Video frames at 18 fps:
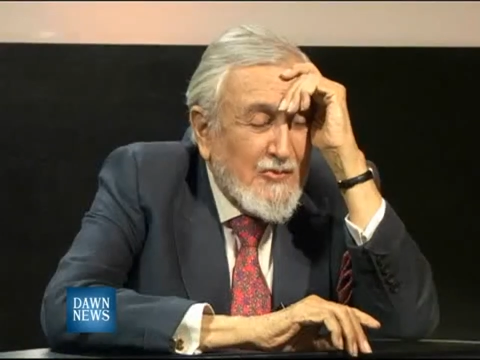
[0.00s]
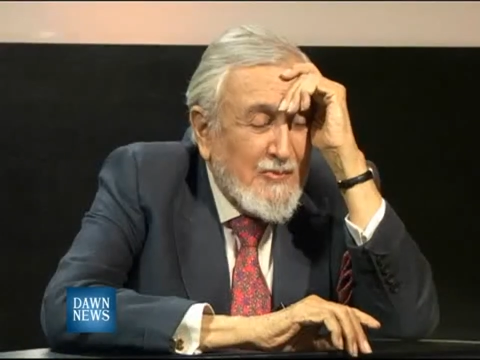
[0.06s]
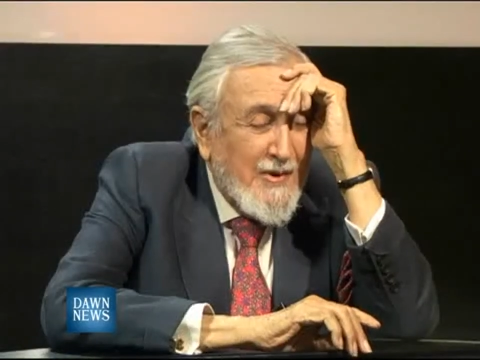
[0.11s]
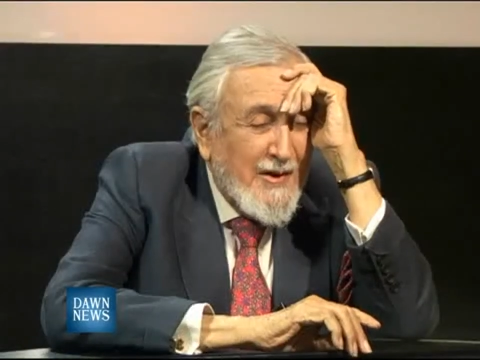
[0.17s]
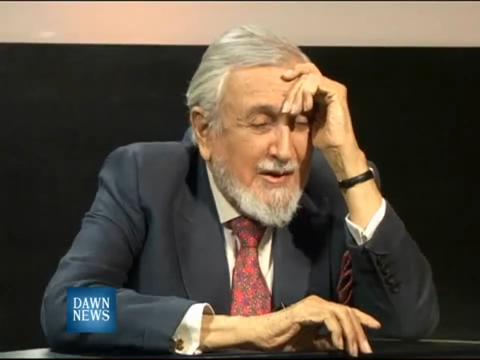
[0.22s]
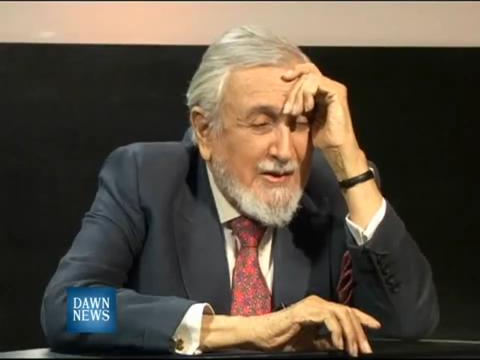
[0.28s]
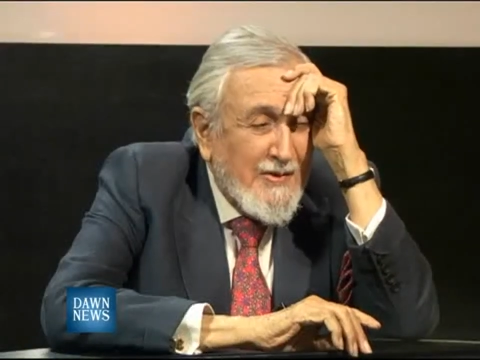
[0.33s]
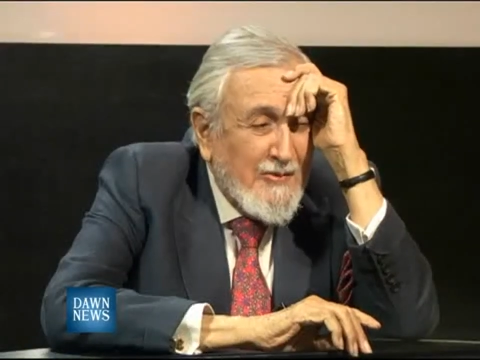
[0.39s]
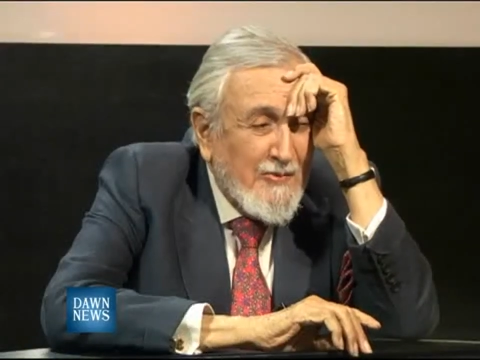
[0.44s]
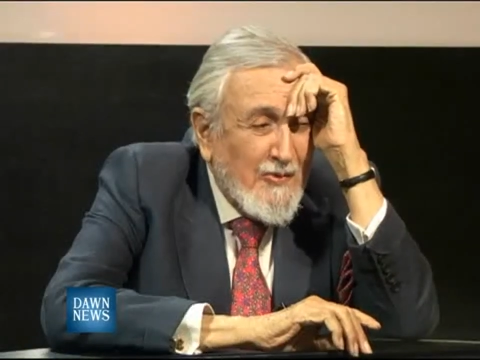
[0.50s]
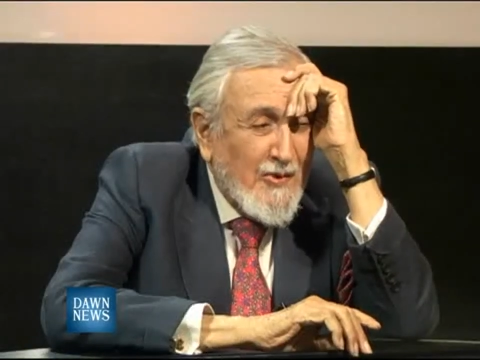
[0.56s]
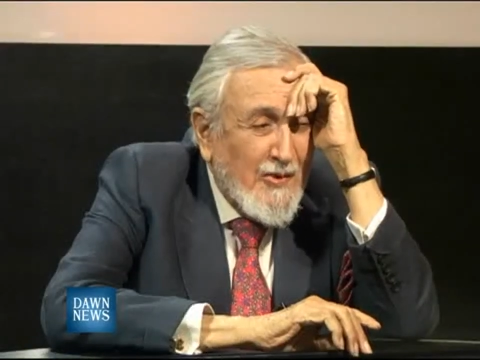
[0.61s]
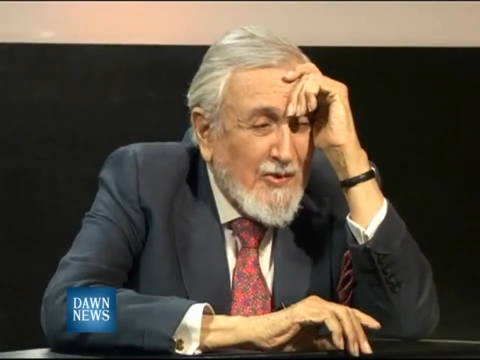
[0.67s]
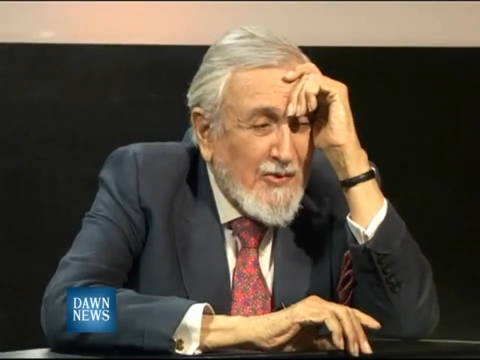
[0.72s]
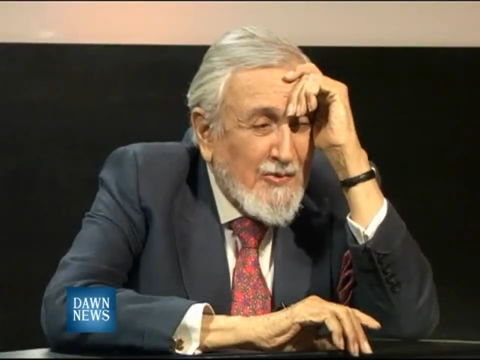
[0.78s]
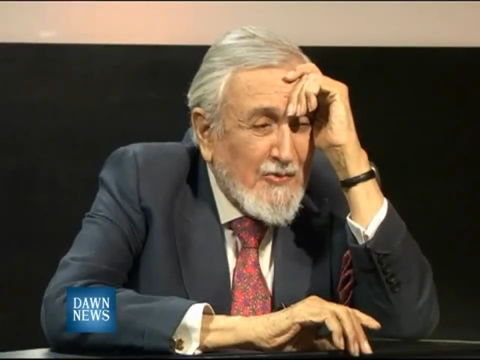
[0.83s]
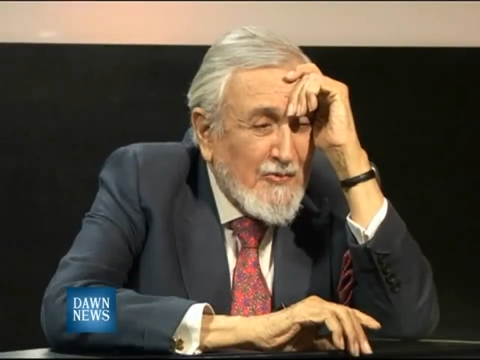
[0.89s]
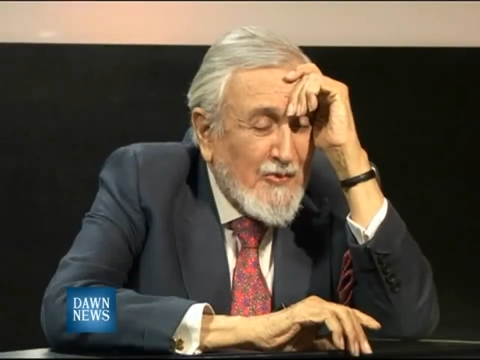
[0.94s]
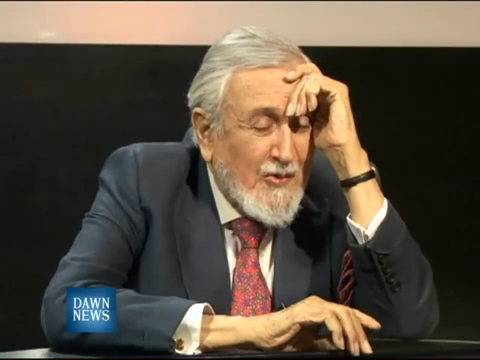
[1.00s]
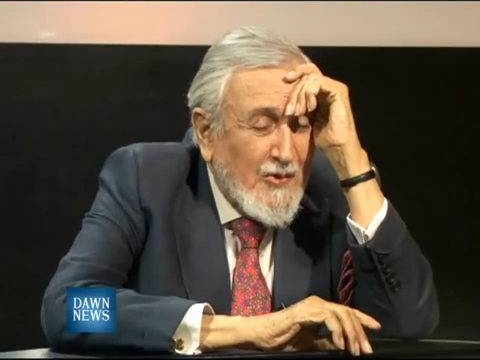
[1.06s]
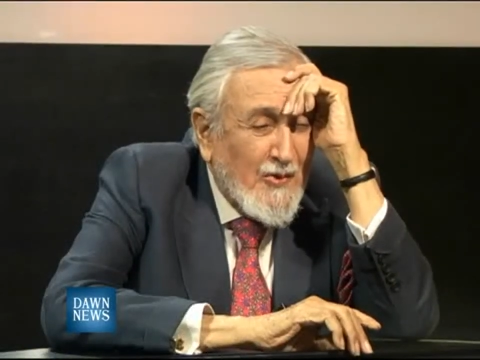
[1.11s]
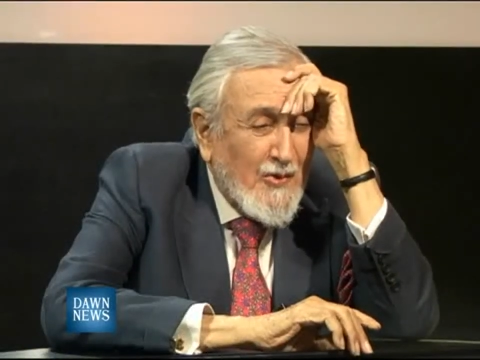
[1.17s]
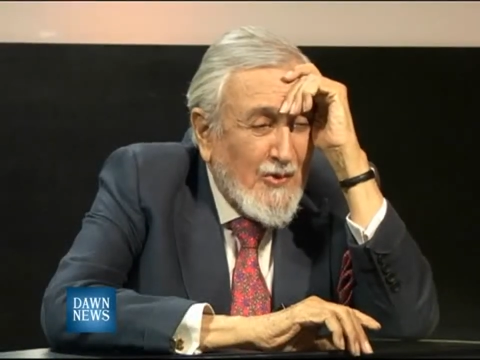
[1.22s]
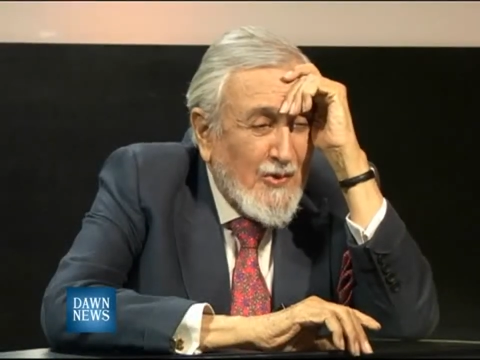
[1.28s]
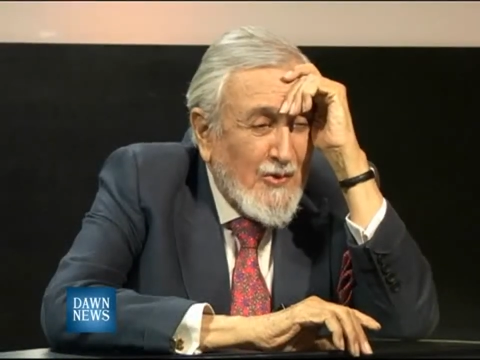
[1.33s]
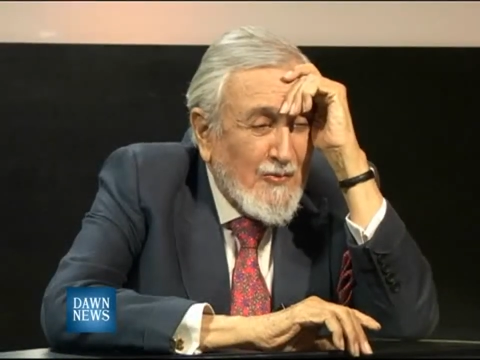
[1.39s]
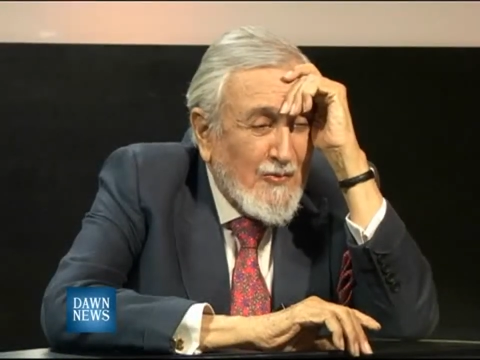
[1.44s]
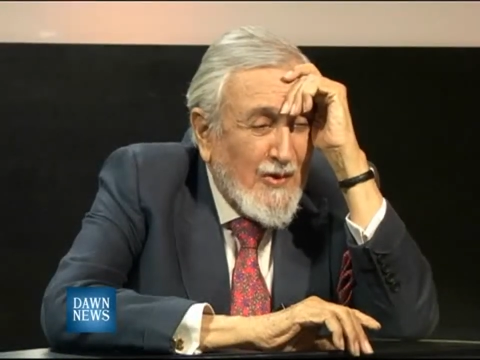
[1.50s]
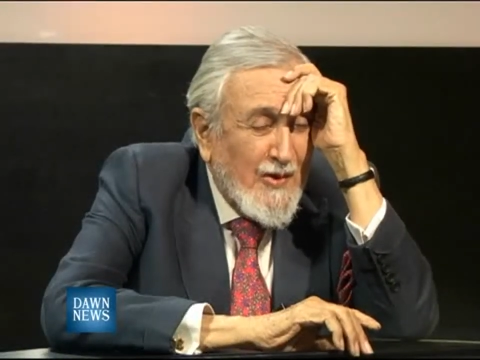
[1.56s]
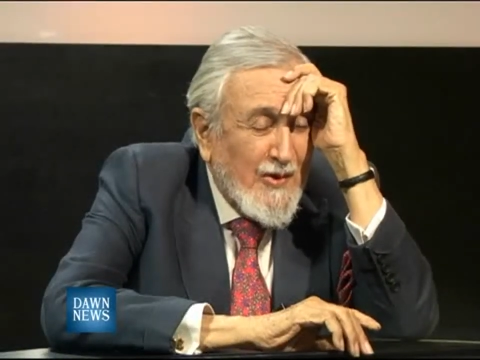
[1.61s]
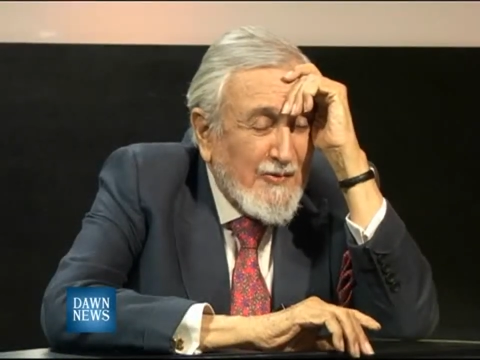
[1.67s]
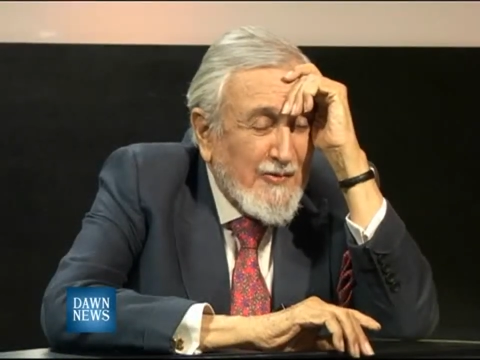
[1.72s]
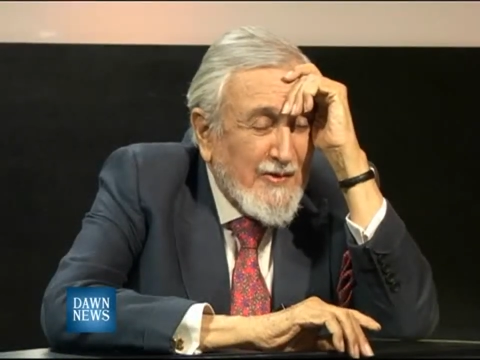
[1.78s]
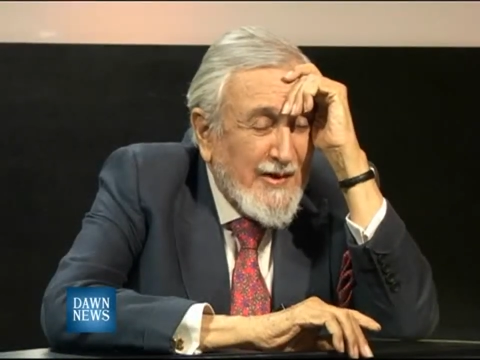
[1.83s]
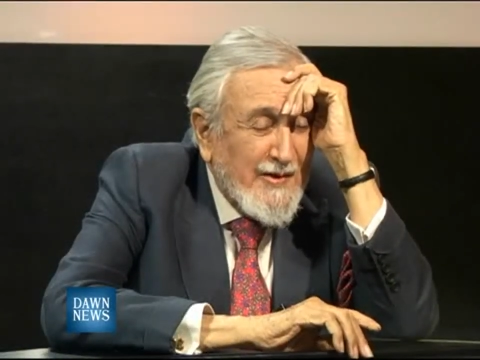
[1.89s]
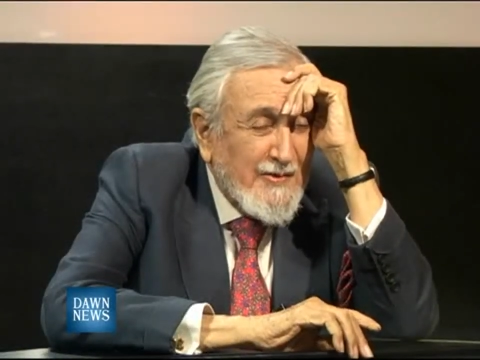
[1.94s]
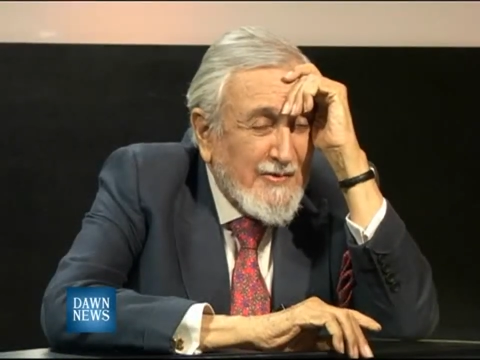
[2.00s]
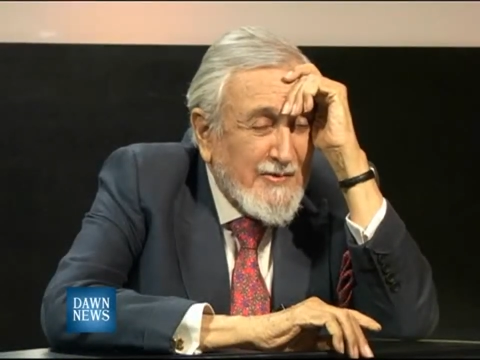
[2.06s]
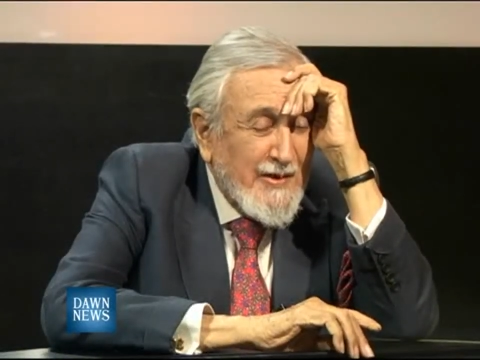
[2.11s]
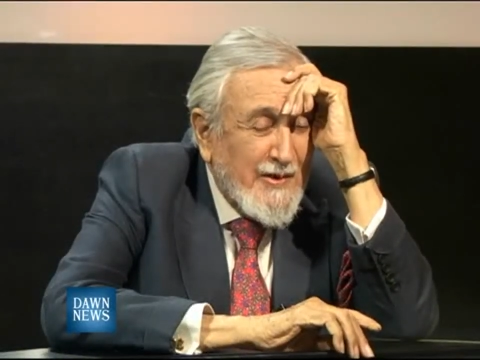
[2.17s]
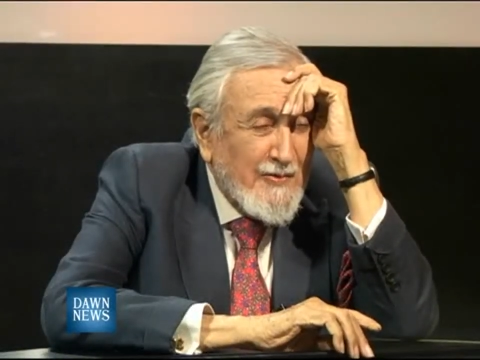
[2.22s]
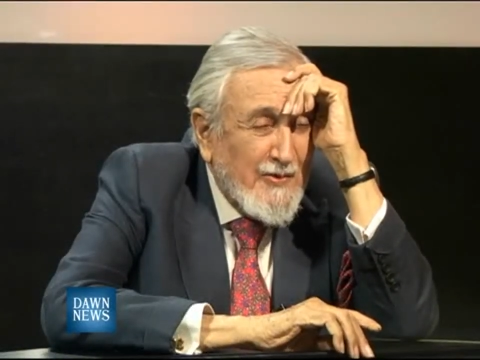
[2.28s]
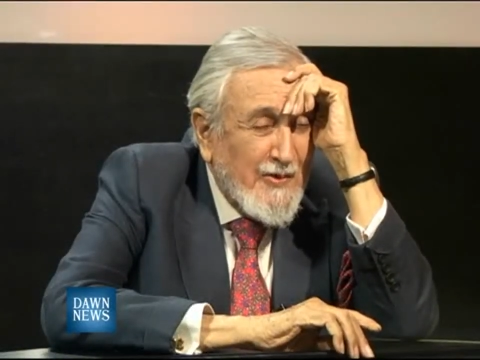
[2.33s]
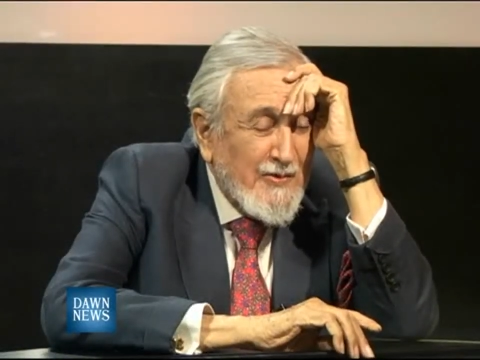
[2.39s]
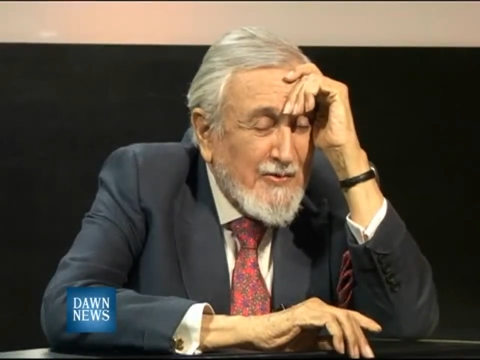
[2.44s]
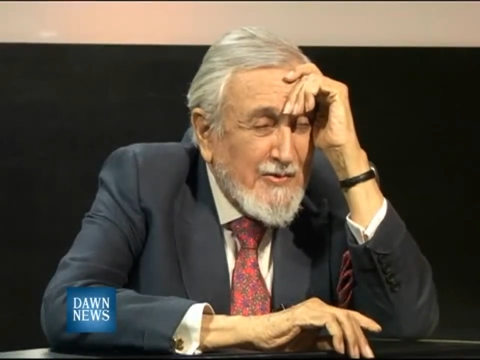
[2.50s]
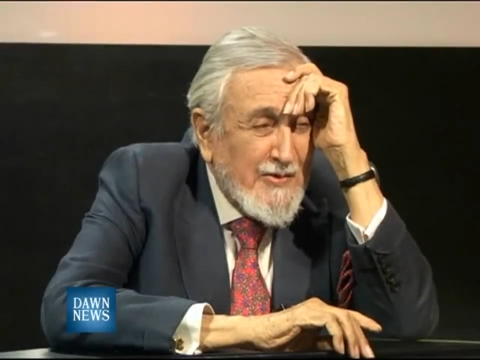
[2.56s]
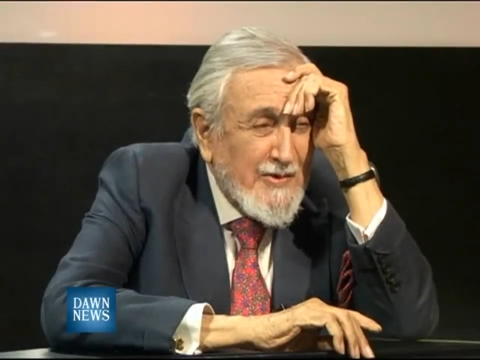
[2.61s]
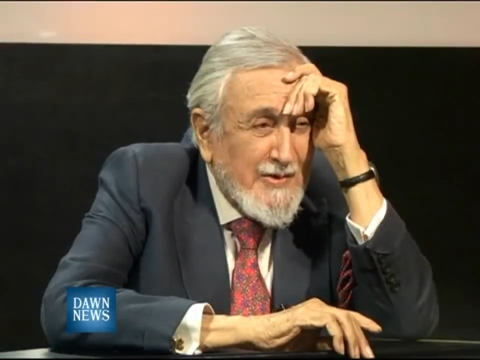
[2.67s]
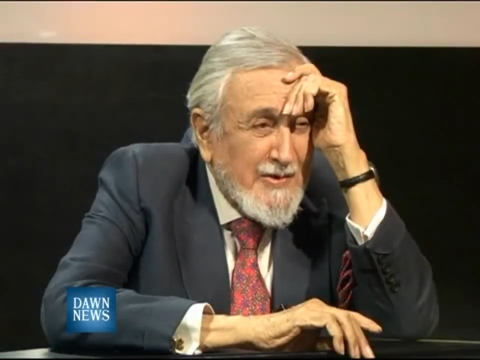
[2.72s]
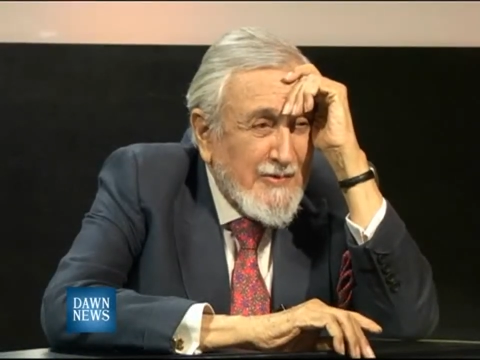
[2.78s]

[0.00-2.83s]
man was for all for Afghanistan, wasn't he?